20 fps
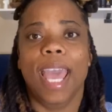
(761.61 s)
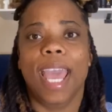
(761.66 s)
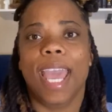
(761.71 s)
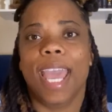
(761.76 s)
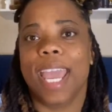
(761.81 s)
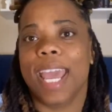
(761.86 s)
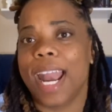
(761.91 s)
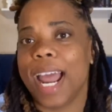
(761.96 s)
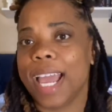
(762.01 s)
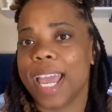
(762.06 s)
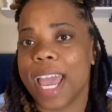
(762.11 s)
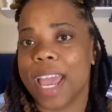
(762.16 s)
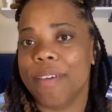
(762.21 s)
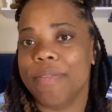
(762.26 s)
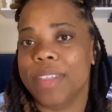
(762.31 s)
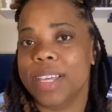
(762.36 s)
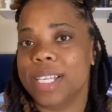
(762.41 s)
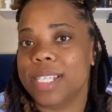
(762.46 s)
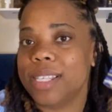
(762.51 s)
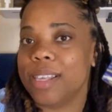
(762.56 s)
And I gave
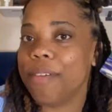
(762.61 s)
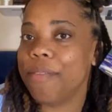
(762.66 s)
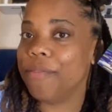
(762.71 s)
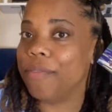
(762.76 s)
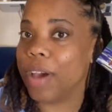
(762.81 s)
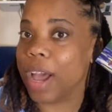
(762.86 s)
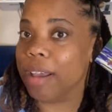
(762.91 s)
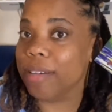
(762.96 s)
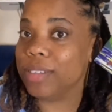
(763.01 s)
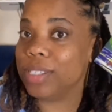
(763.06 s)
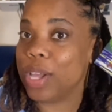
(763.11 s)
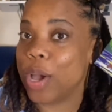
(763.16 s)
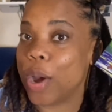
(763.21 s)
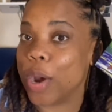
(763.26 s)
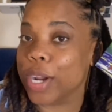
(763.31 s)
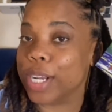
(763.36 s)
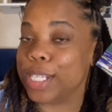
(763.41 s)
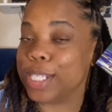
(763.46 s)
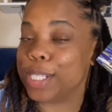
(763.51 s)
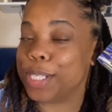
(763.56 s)
this 5
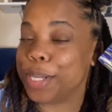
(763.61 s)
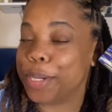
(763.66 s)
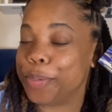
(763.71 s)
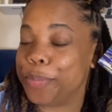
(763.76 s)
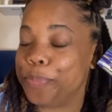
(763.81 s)
stars. So,